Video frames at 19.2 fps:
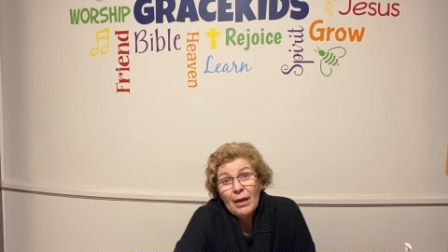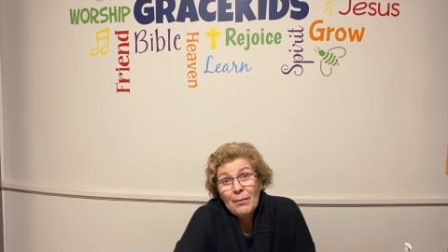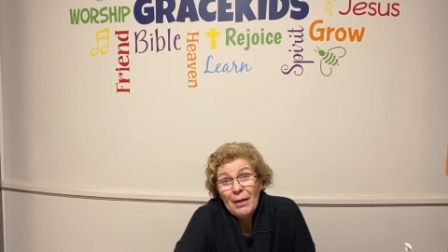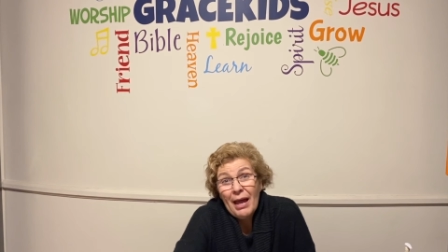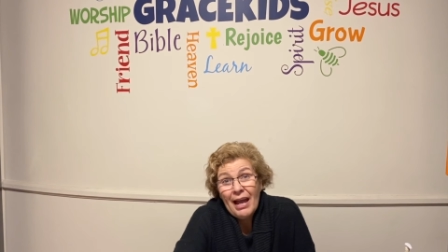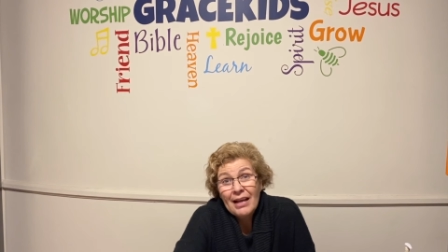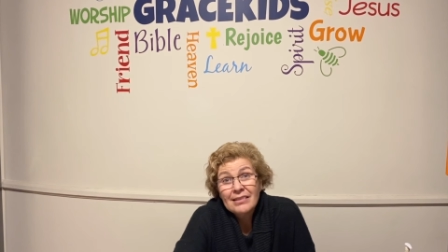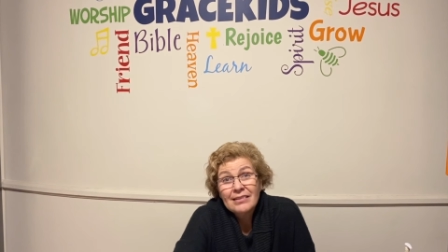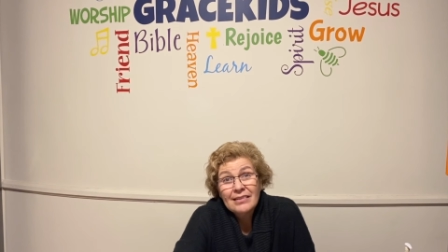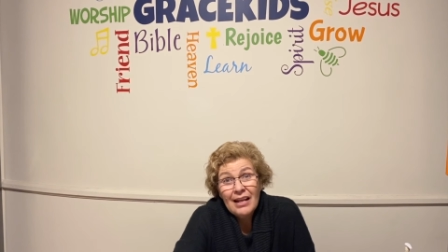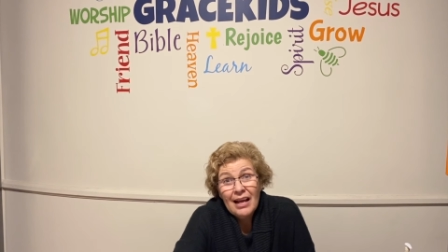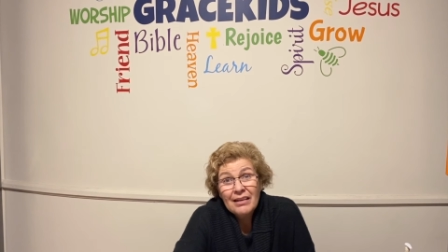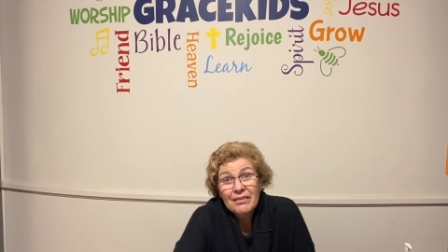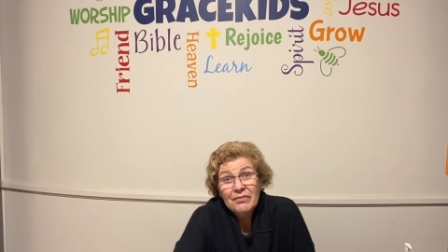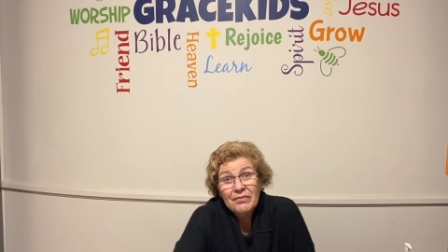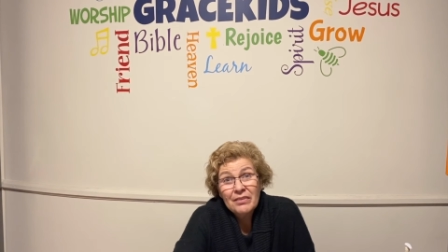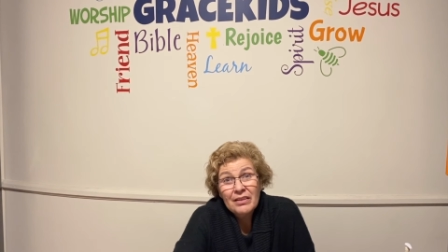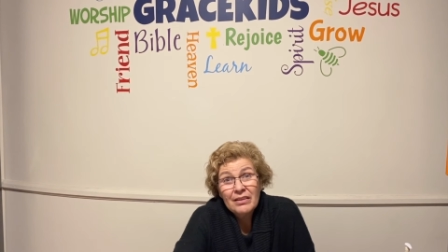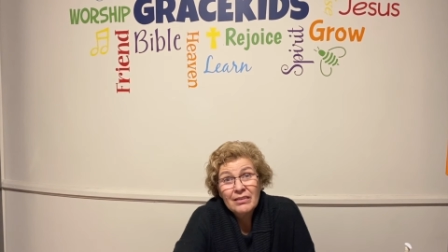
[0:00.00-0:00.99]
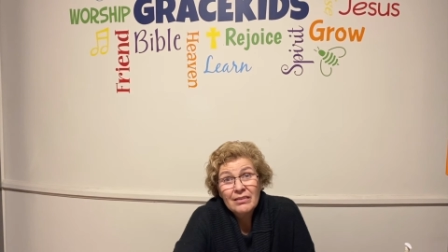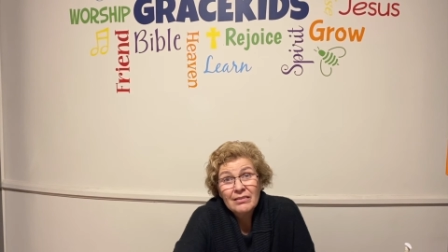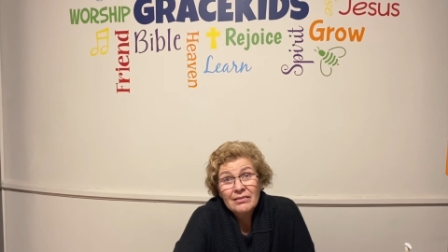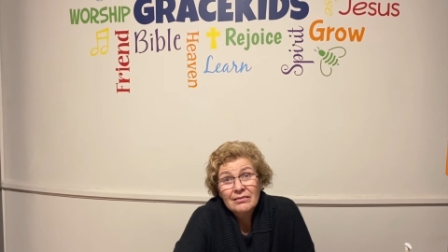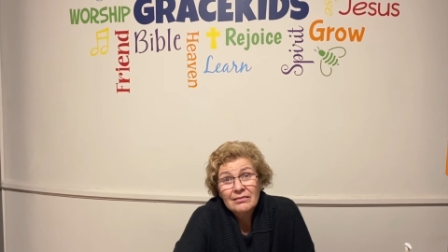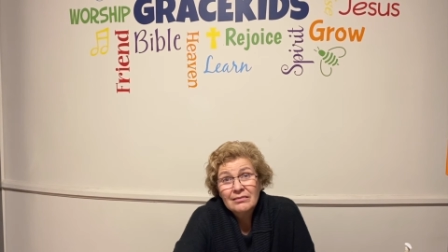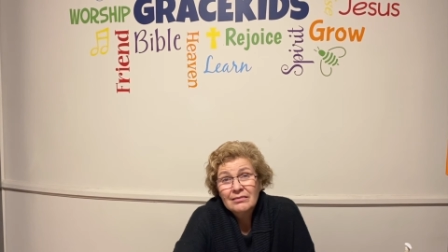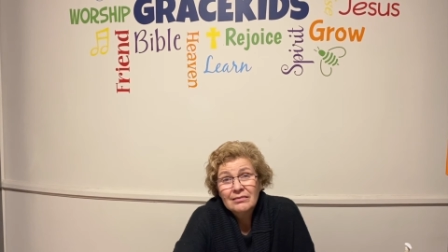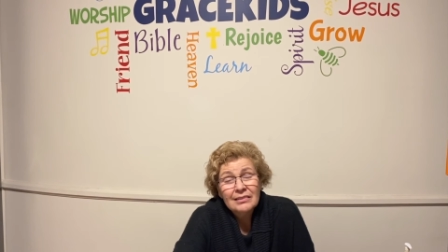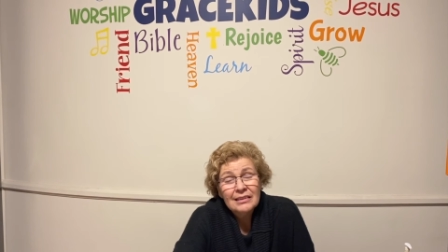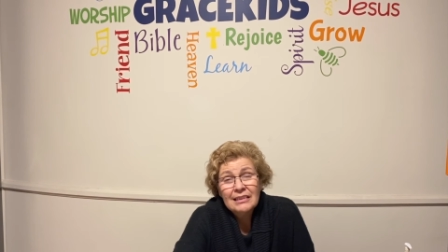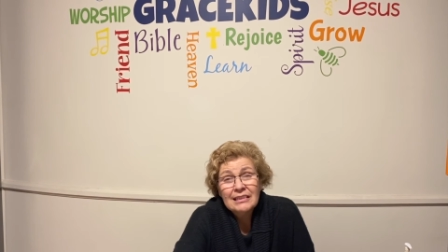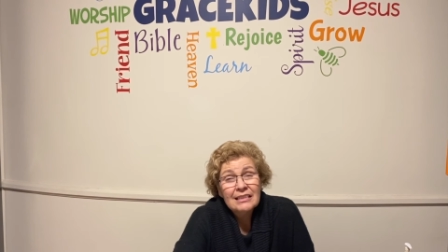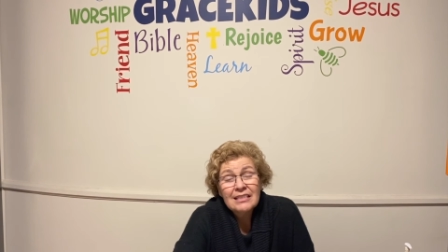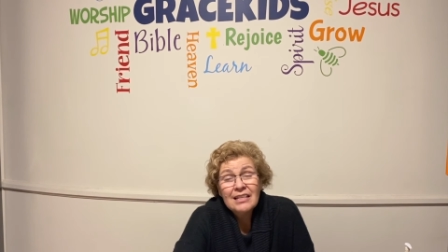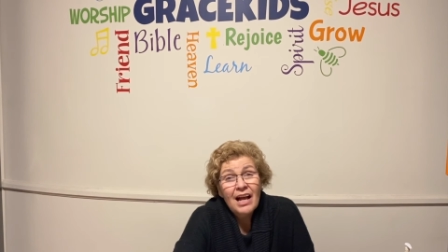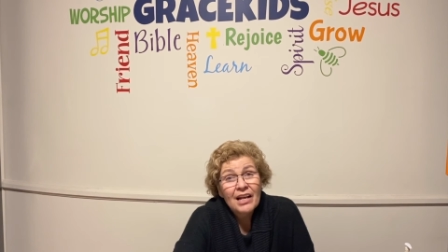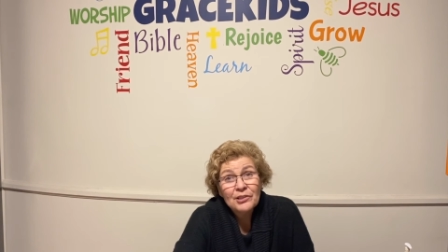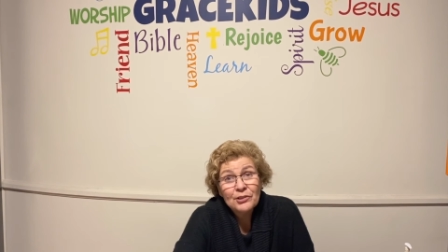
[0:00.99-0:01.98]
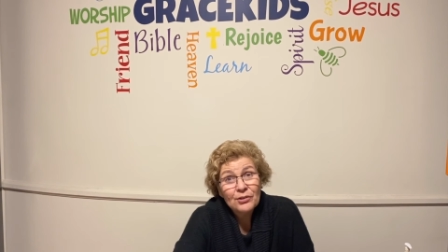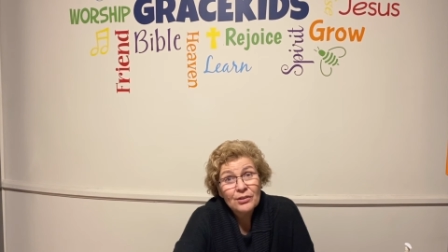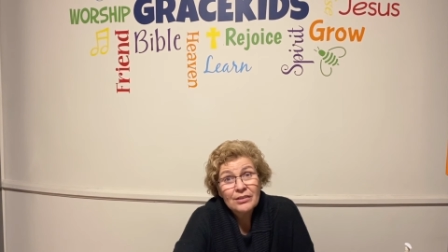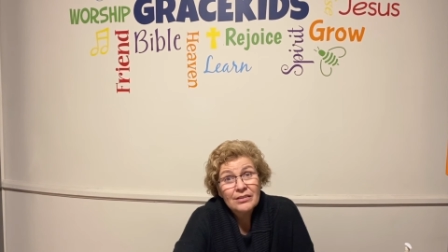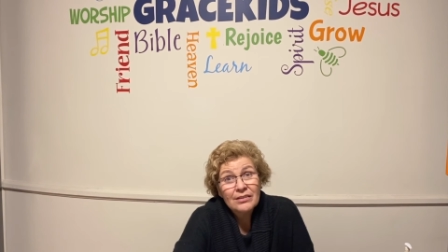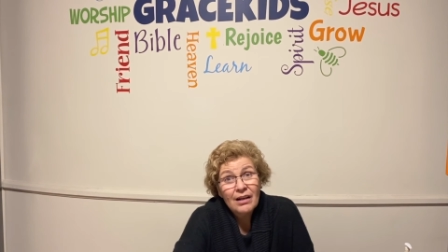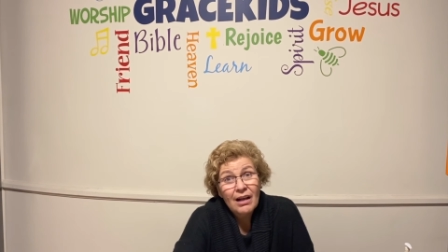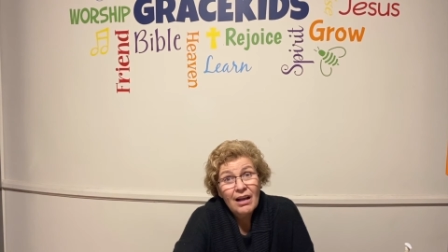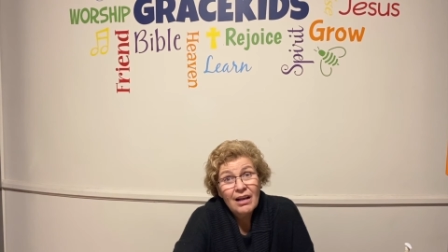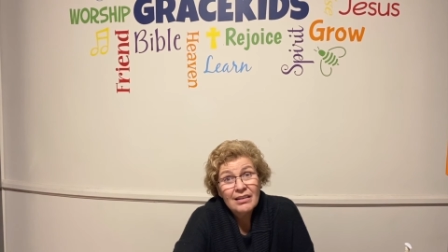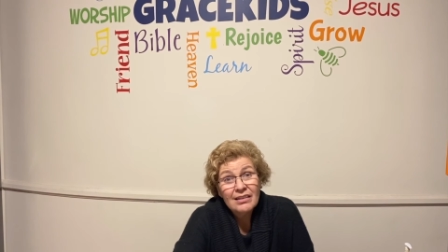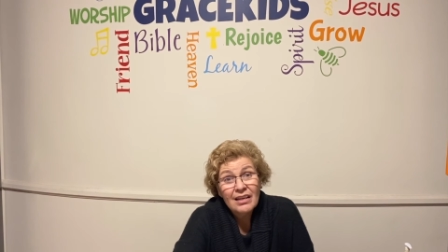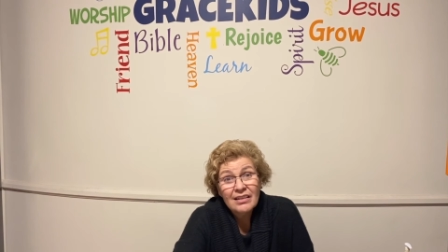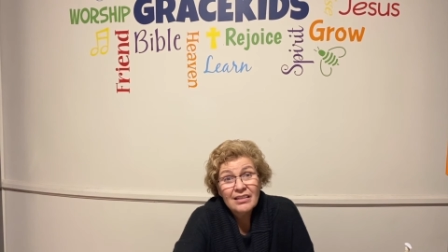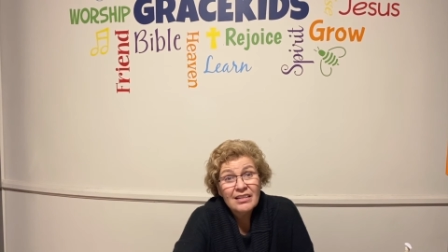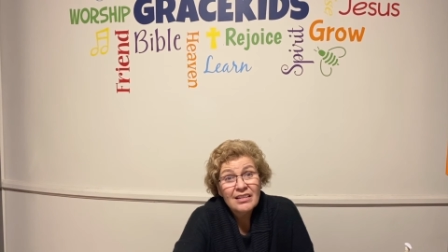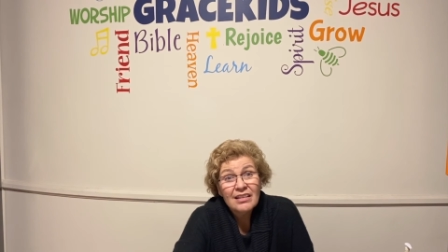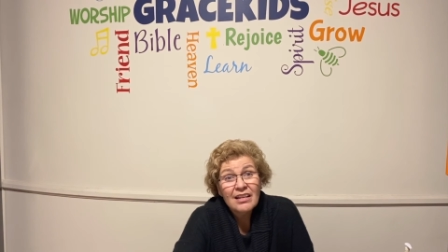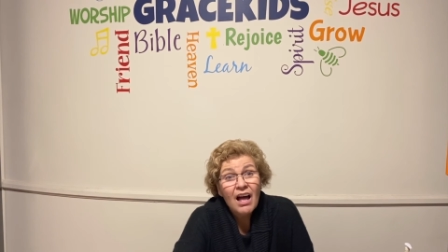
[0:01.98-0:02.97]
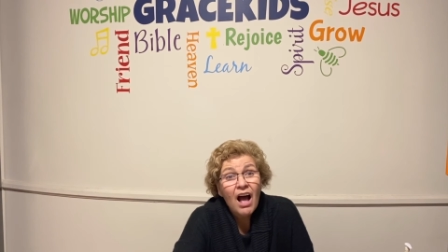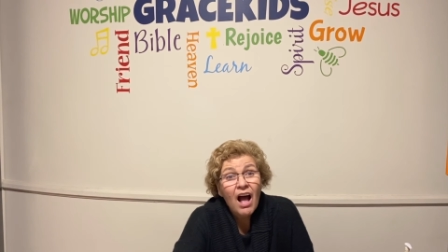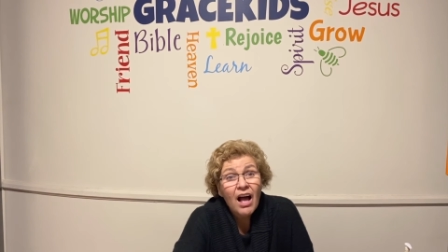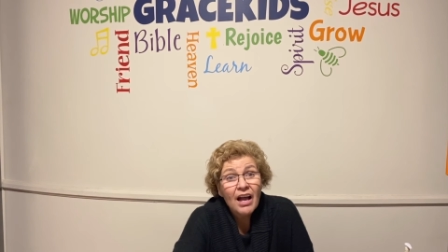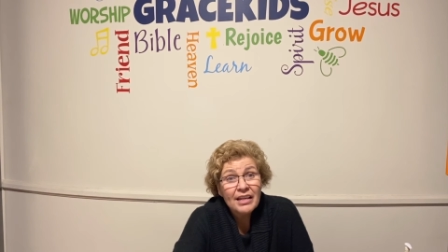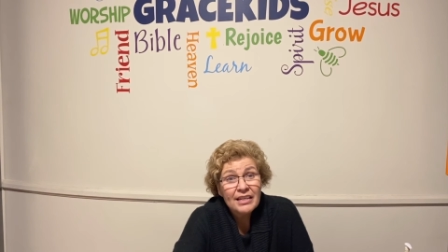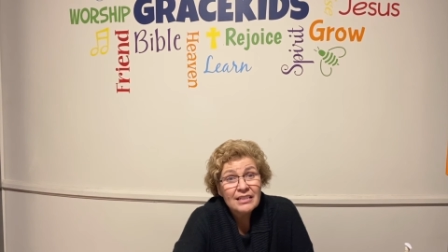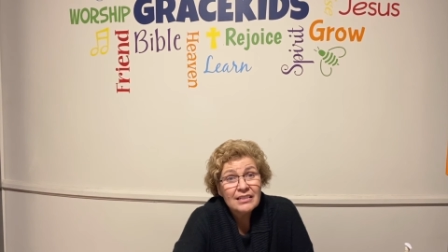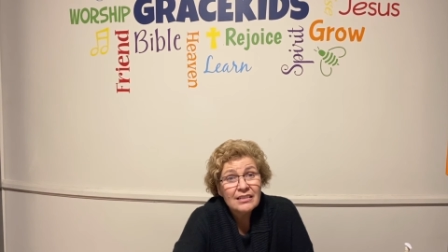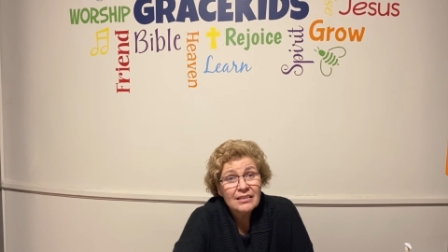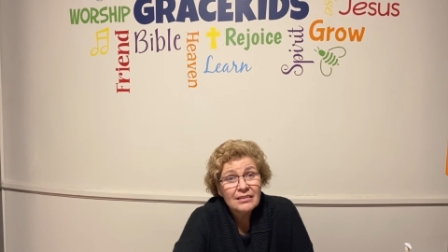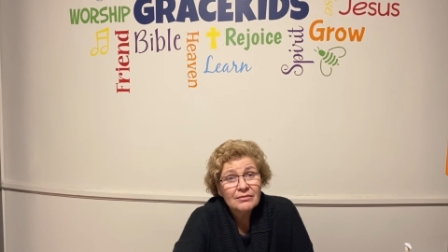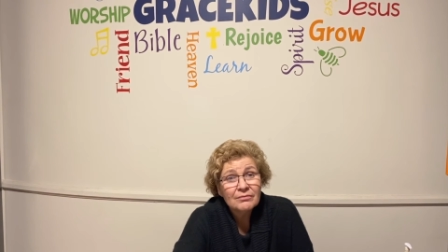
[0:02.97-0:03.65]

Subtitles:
acted out of fear. He did not trust God and he lied.